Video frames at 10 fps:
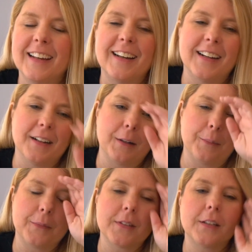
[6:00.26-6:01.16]

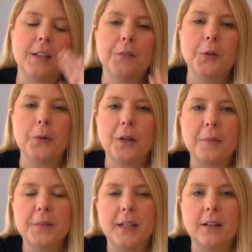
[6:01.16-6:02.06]
to give you an
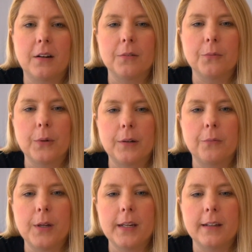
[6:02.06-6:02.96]
update on
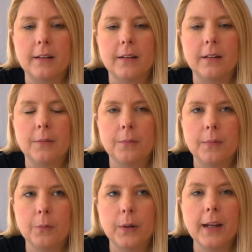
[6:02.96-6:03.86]

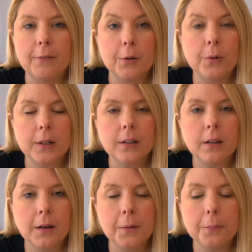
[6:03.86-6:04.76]
when everyone
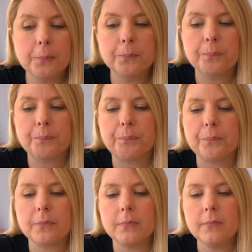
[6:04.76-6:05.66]
can come.
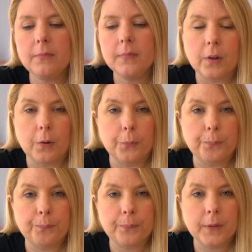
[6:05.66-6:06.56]
So
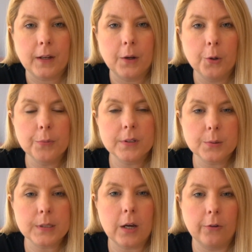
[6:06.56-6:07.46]
I hope
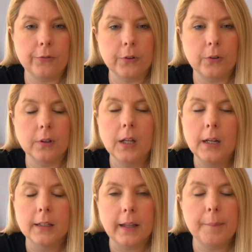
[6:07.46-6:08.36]
this was helpful.
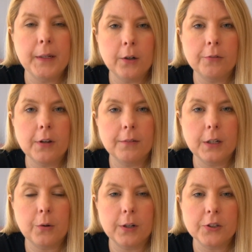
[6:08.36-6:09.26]
Let me know if you have
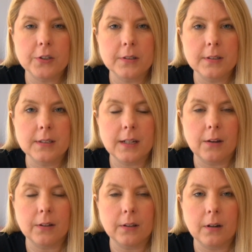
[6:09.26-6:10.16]
any questions
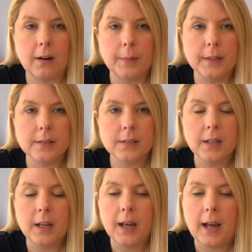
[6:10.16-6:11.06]
down in the
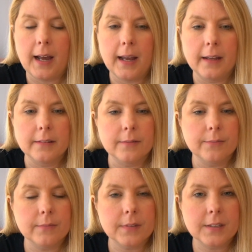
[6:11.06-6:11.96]
comments,
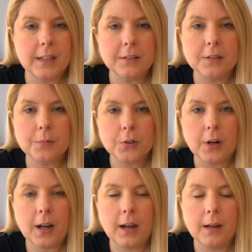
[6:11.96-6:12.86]
and stay
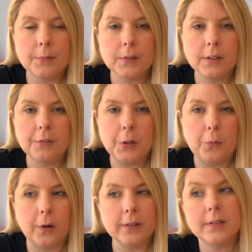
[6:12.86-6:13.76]
subscribed if
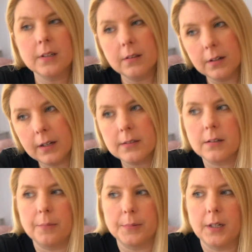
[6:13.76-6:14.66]
you want to see the
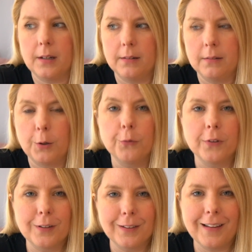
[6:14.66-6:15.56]
next update,
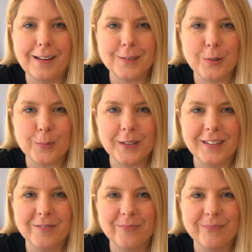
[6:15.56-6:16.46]
hopefully the last
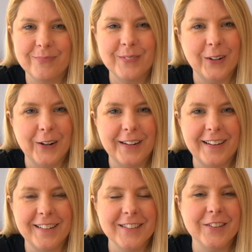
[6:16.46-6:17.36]
update. All right
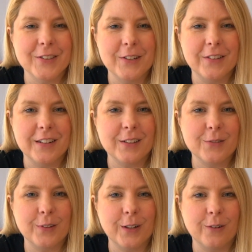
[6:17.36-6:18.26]
guys, I'll see you in the
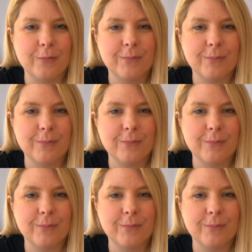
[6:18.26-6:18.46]
next video.